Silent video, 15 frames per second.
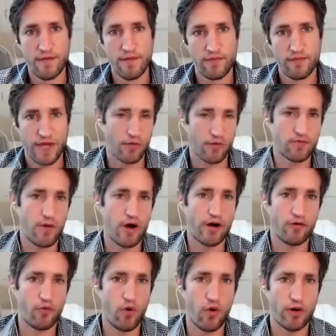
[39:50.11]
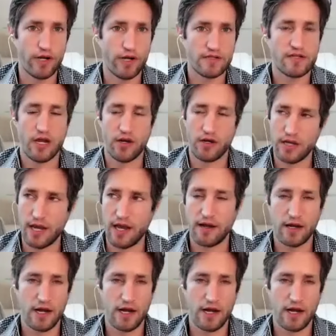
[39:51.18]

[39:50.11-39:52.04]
That was my reward. I'd say, okay,